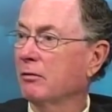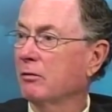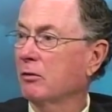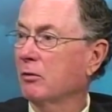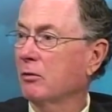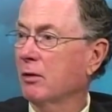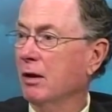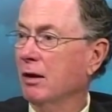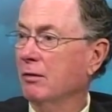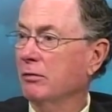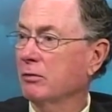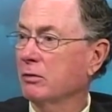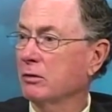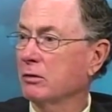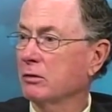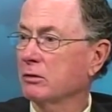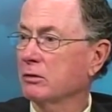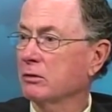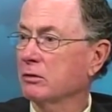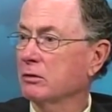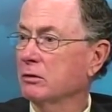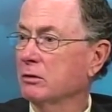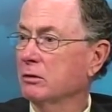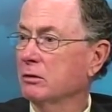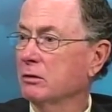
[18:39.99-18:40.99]
of a reference.
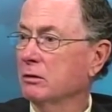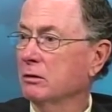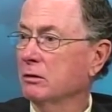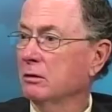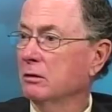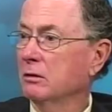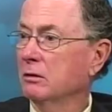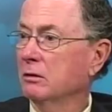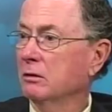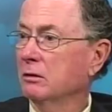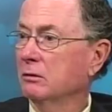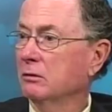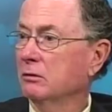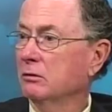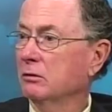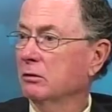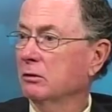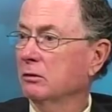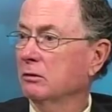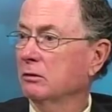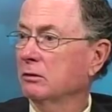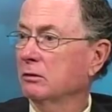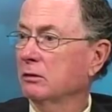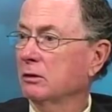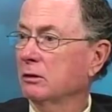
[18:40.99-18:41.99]
Absolutely. So,
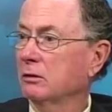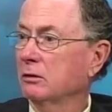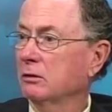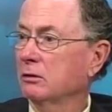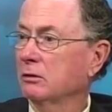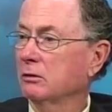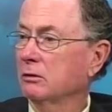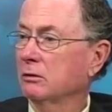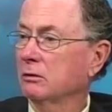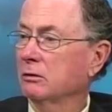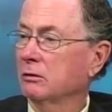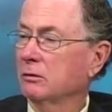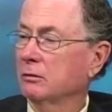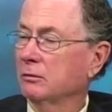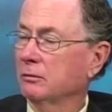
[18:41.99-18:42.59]
so and my